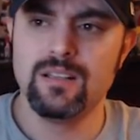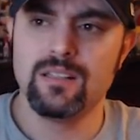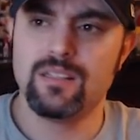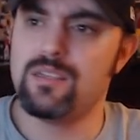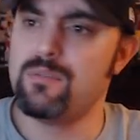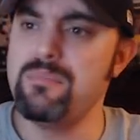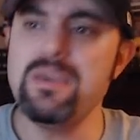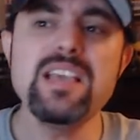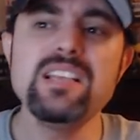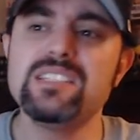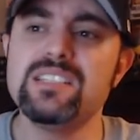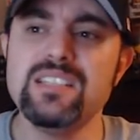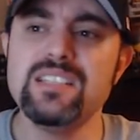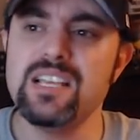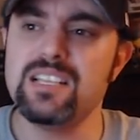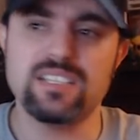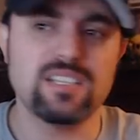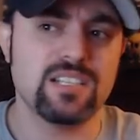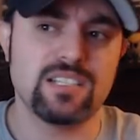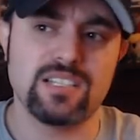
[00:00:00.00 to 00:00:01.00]
The Miz
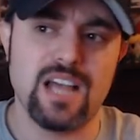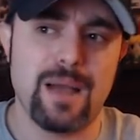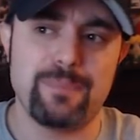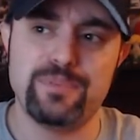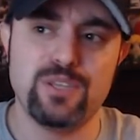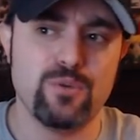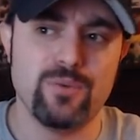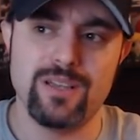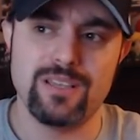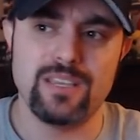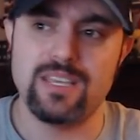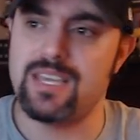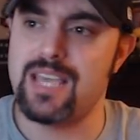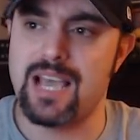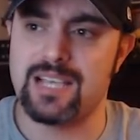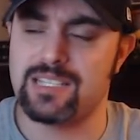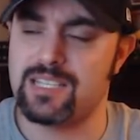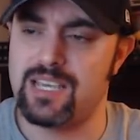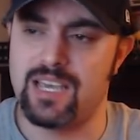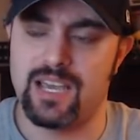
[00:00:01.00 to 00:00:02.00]
needs to stop doing the
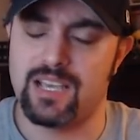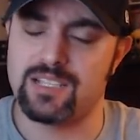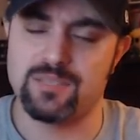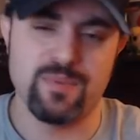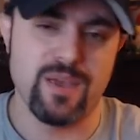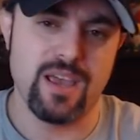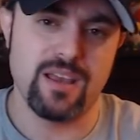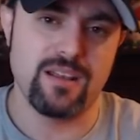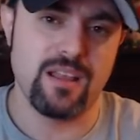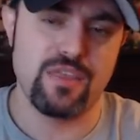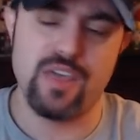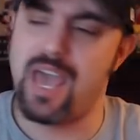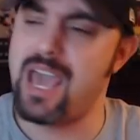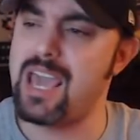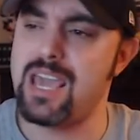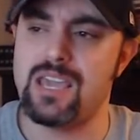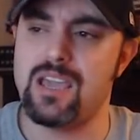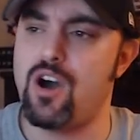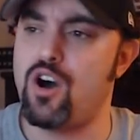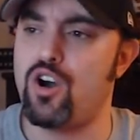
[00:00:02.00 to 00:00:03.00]
yes kicks, man.
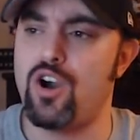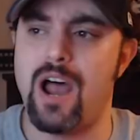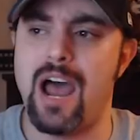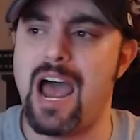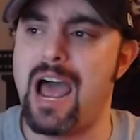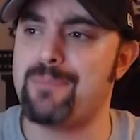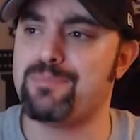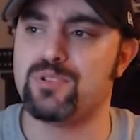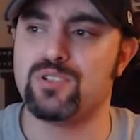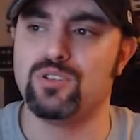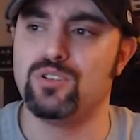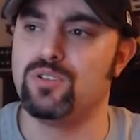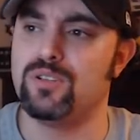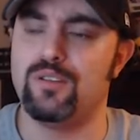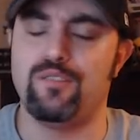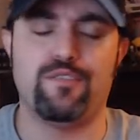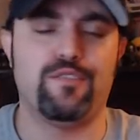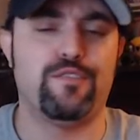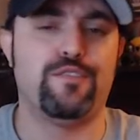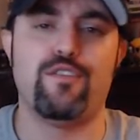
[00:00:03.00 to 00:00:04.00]
They are
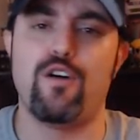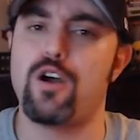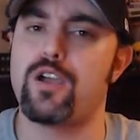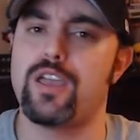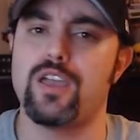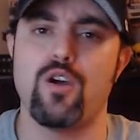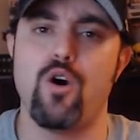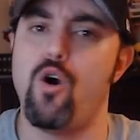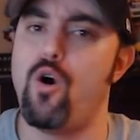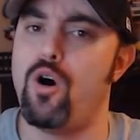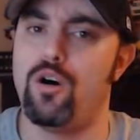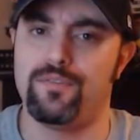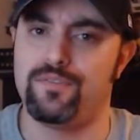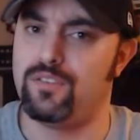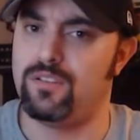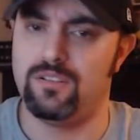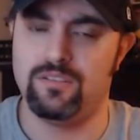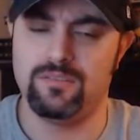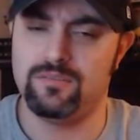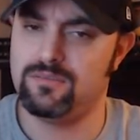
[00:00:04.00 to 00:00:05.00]
absolutely fucking
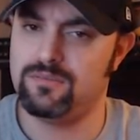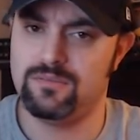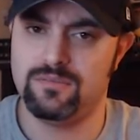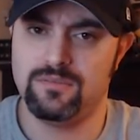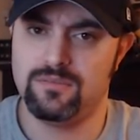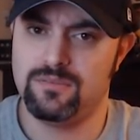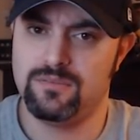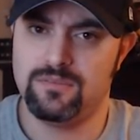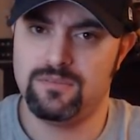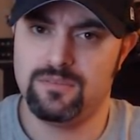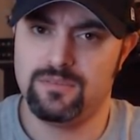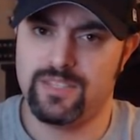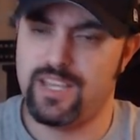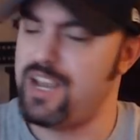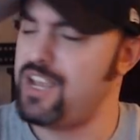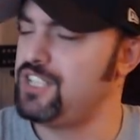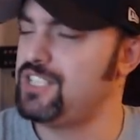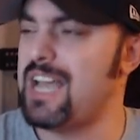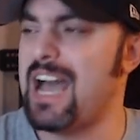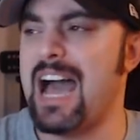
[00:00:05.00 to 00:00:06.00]
awful.
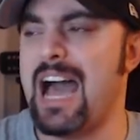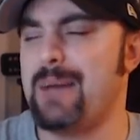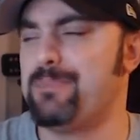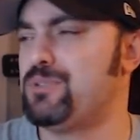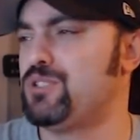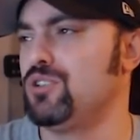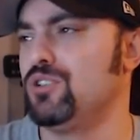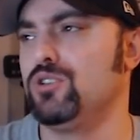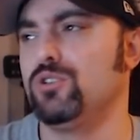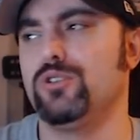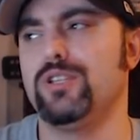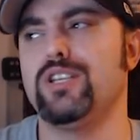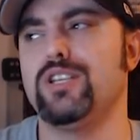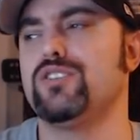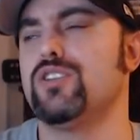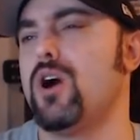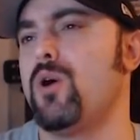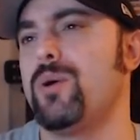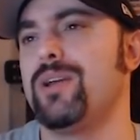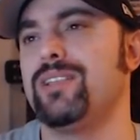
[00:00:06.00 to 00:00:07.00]
There's absolutely
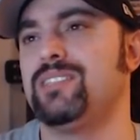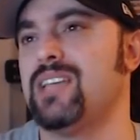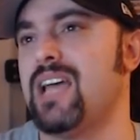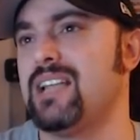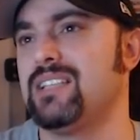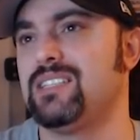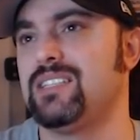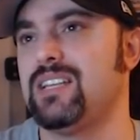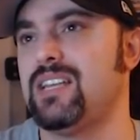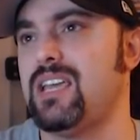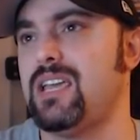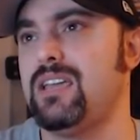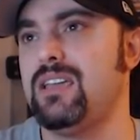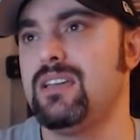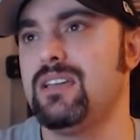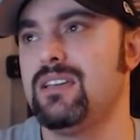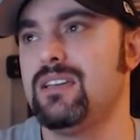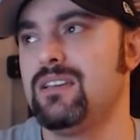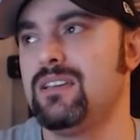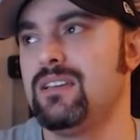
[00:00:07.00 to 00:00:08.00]
no intensity
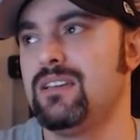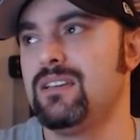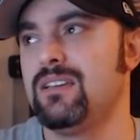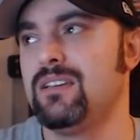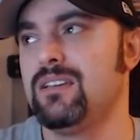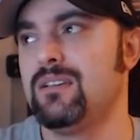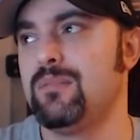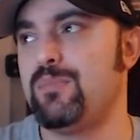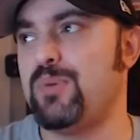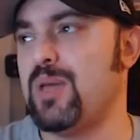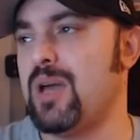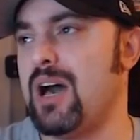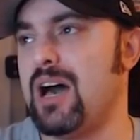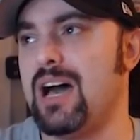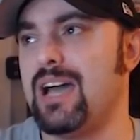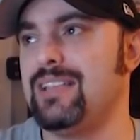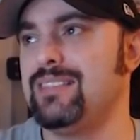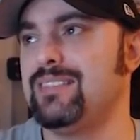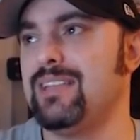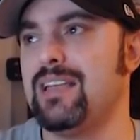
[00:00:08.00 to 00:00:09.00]

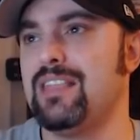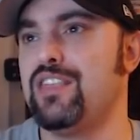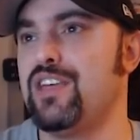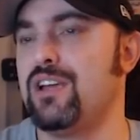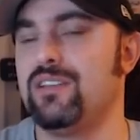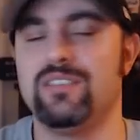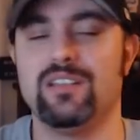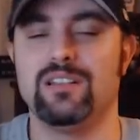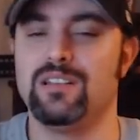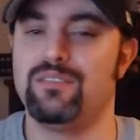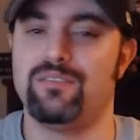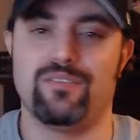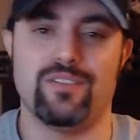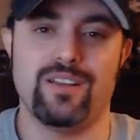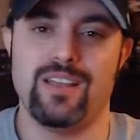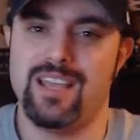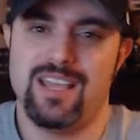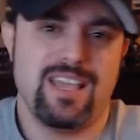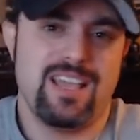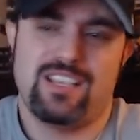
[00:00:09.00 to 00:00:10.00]
behind their delivery.
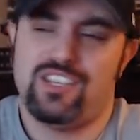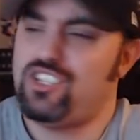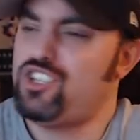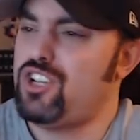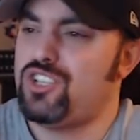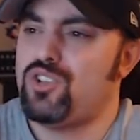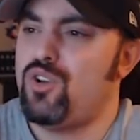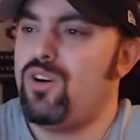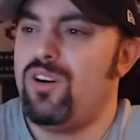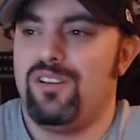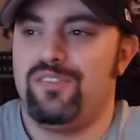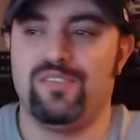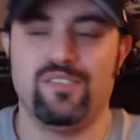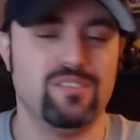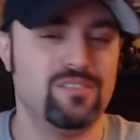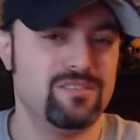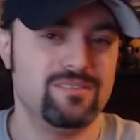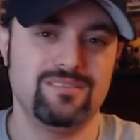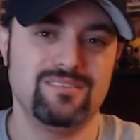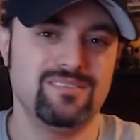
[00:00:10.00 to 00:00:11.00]
It's just
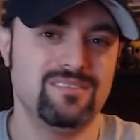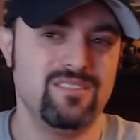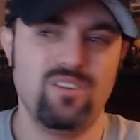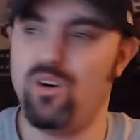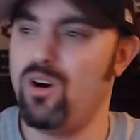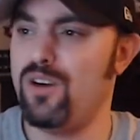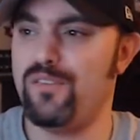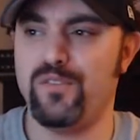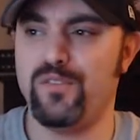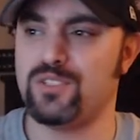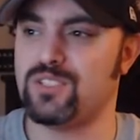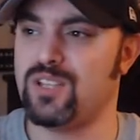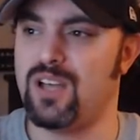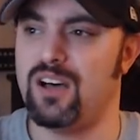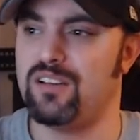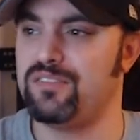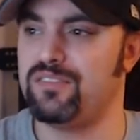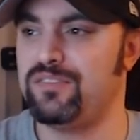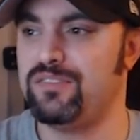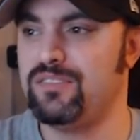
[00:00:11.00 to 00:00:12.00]
awful. Awful
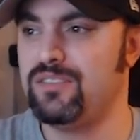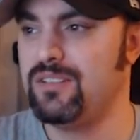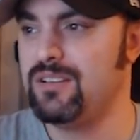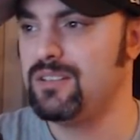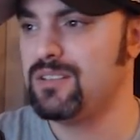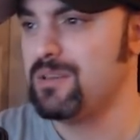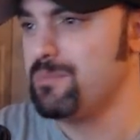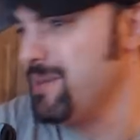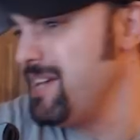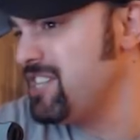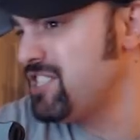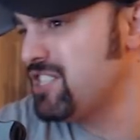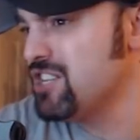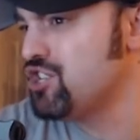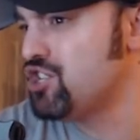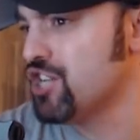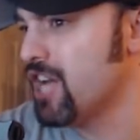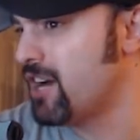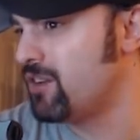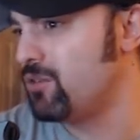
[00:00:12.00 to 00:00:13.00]
stuff. The Miz in
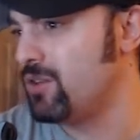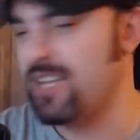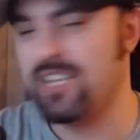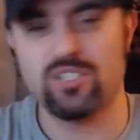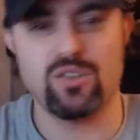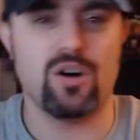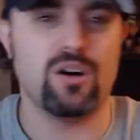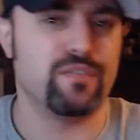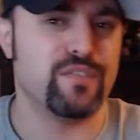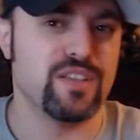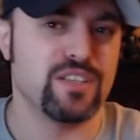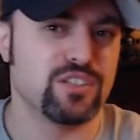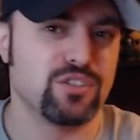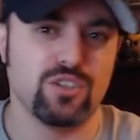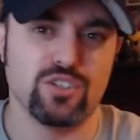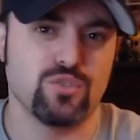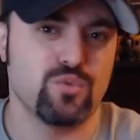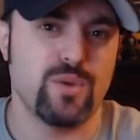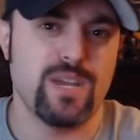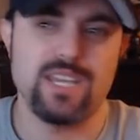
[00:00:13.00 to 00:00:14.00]
general, his offense
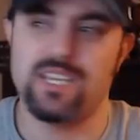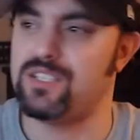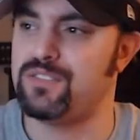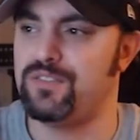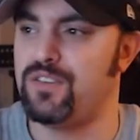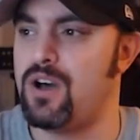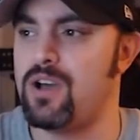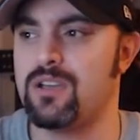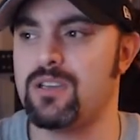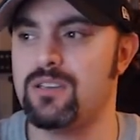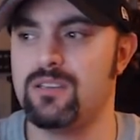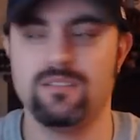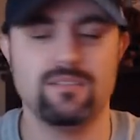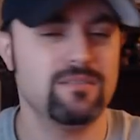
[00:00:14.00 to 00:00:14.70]
looks weak as fuck.